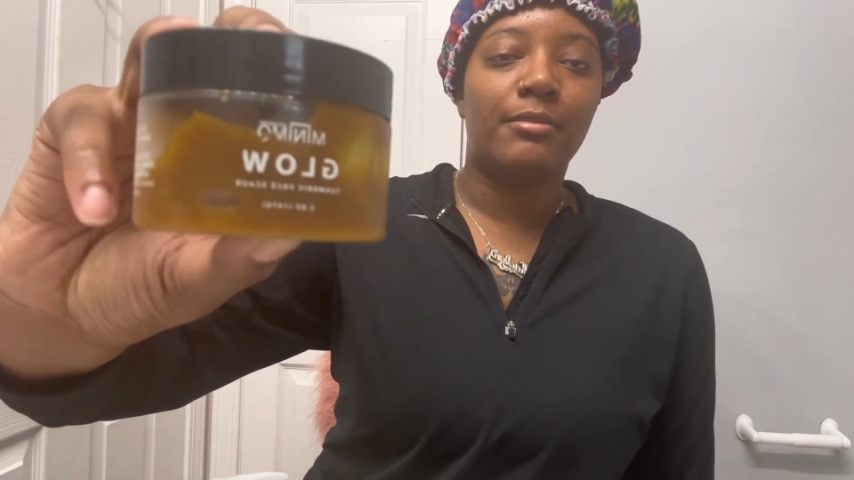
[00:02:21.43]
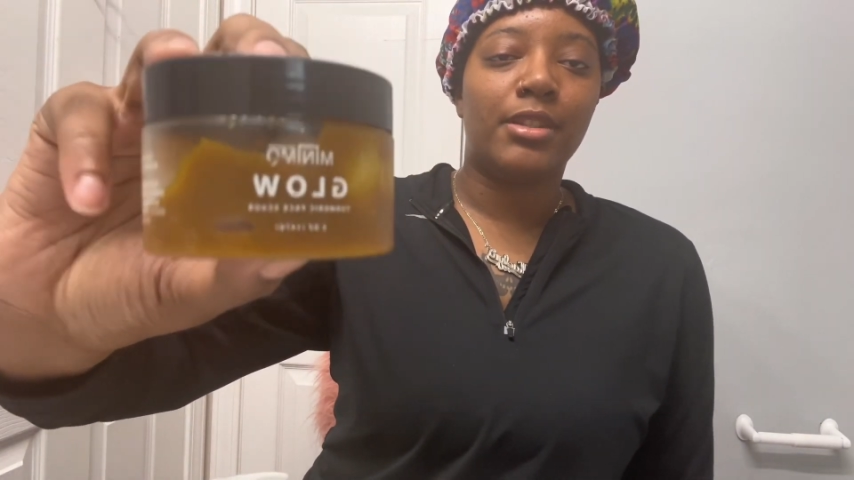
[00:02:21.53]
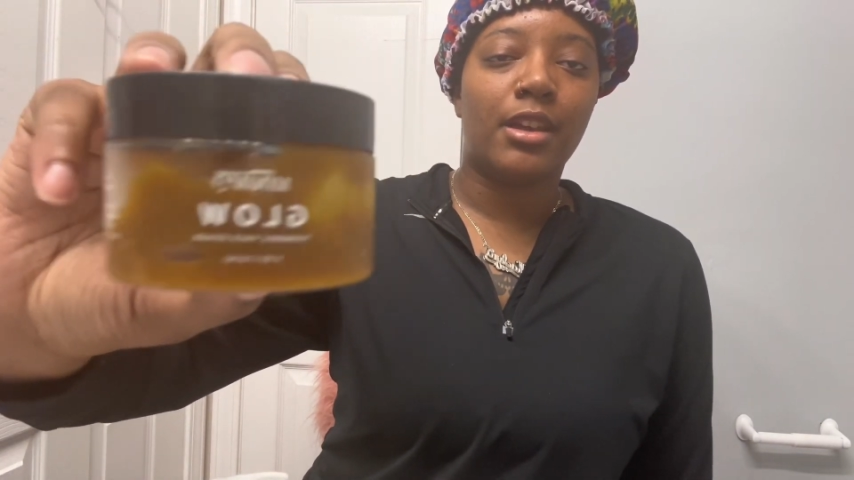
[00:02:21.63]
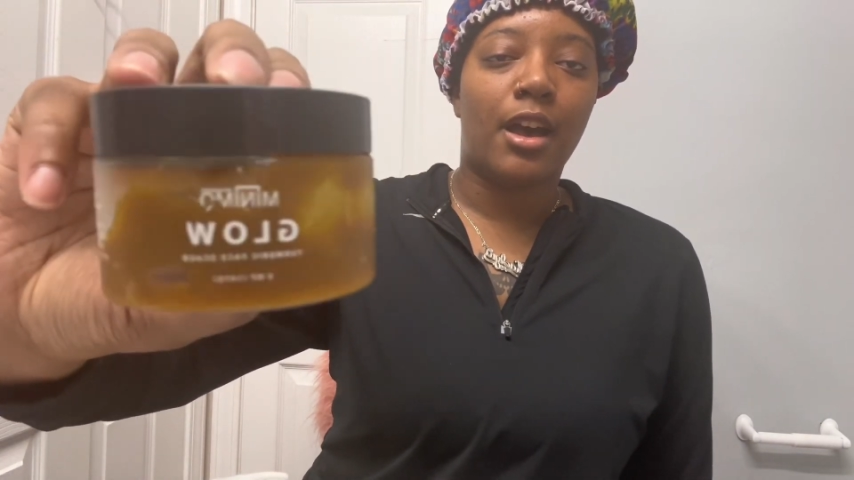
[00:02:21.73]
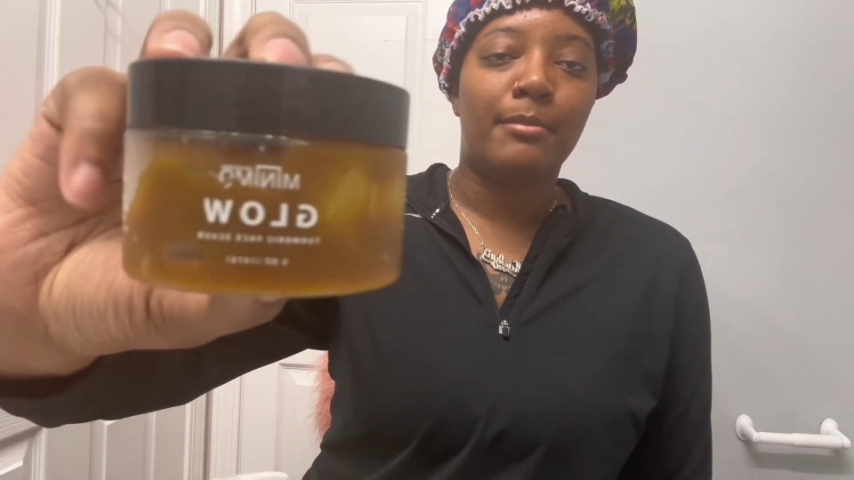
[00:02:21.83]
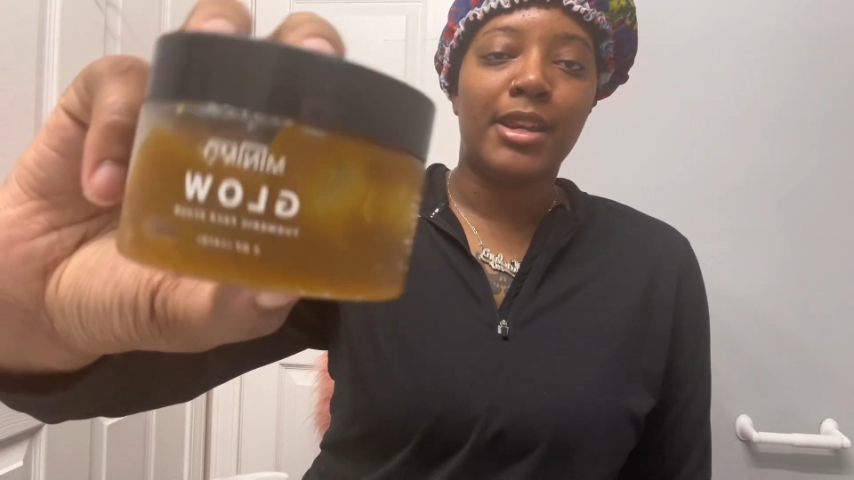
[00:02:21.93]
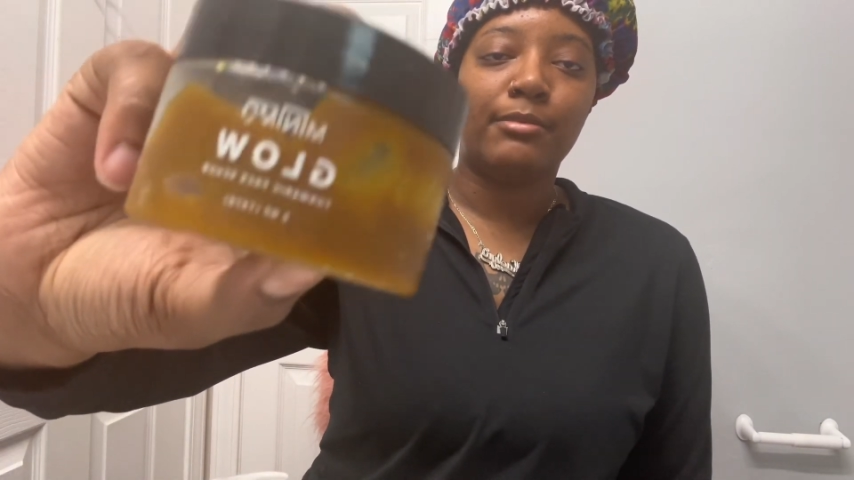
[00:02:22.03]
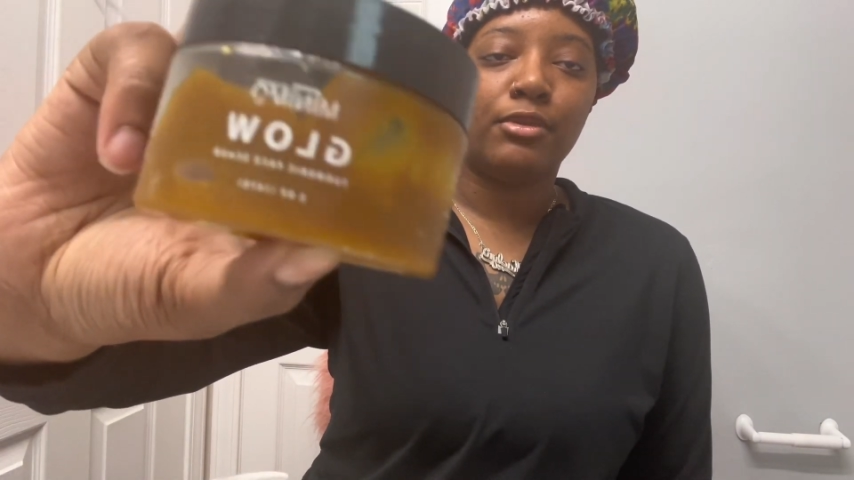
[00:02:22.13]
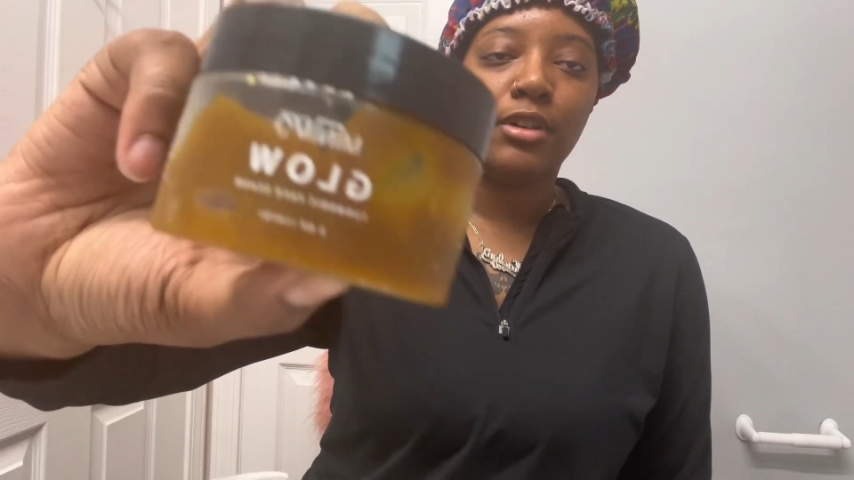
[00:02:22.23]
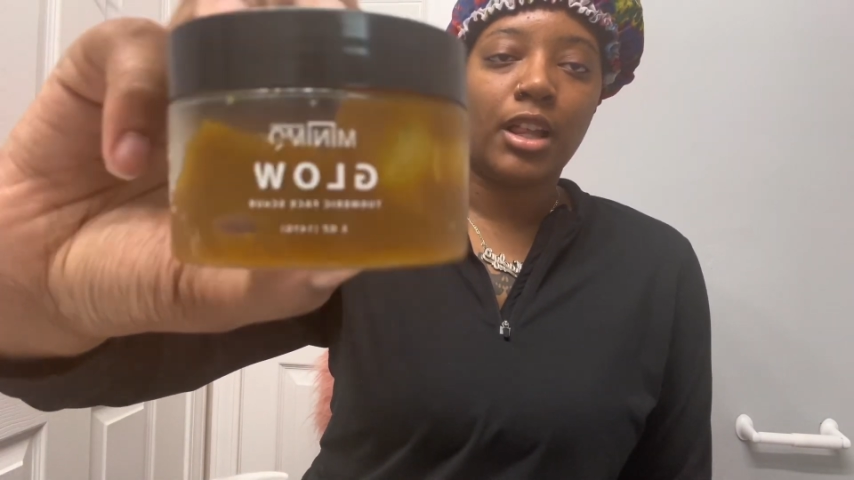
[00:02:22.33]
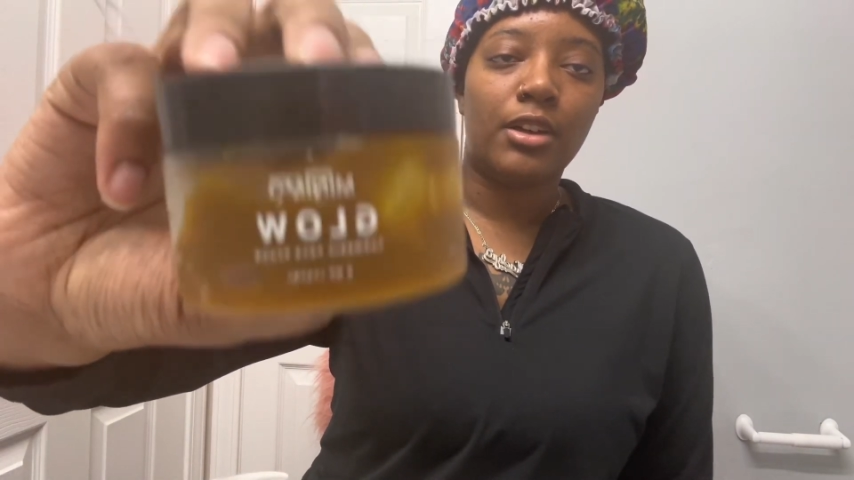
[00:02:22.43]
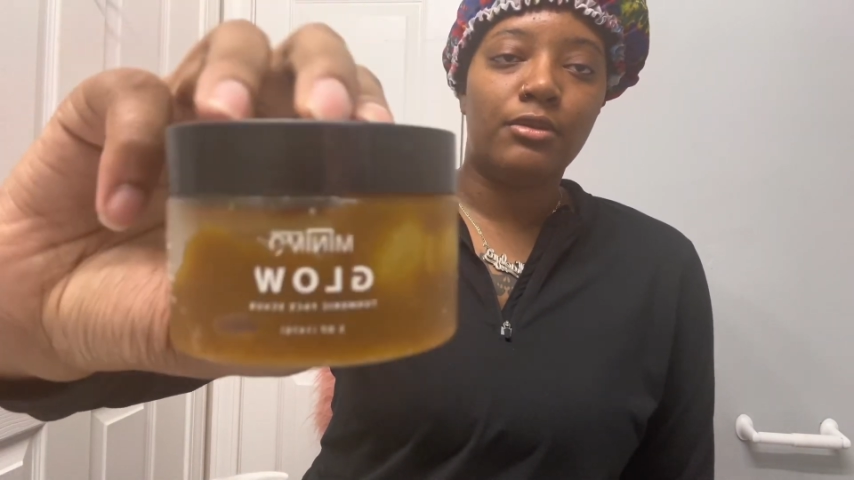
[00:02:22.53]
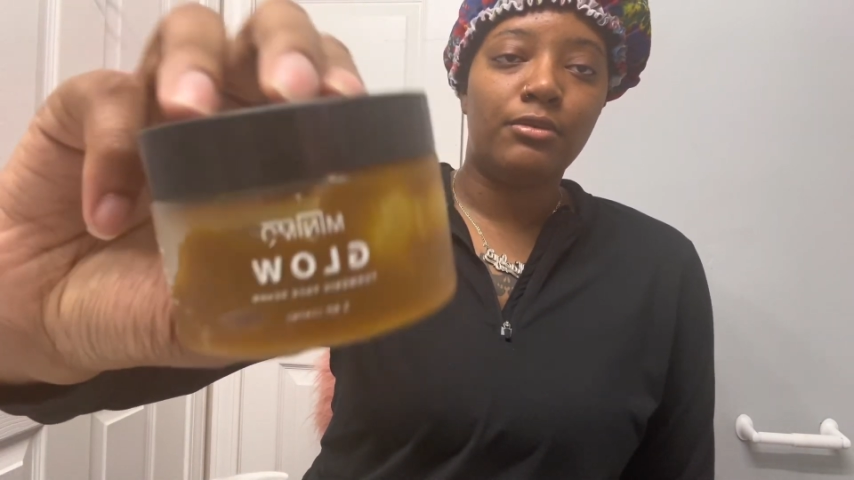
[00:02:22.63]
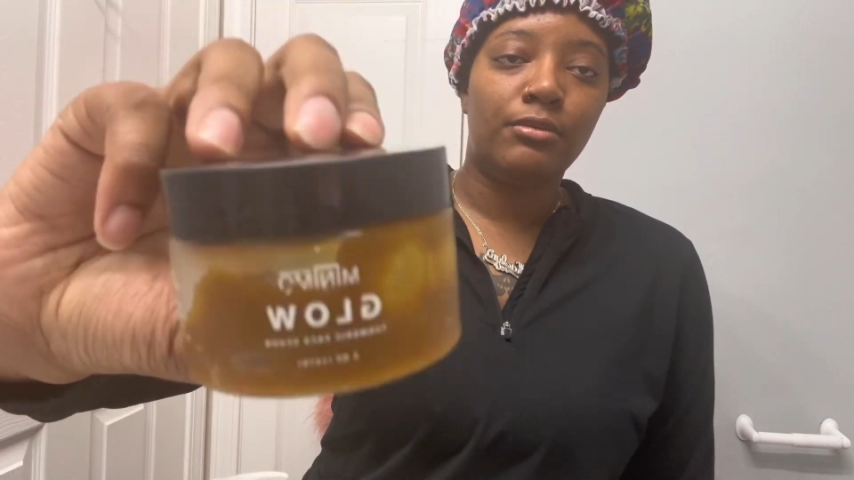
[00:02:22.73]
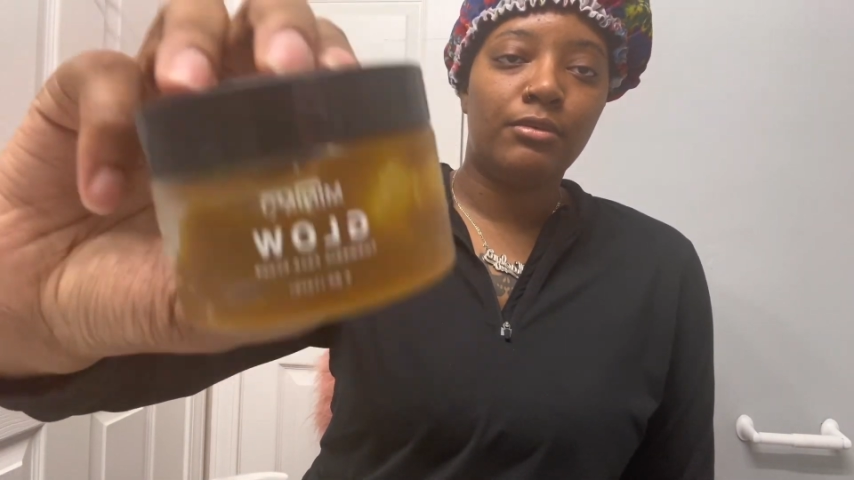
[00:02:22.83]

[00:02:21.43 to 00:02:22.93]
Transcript: It's called Minimo Glow.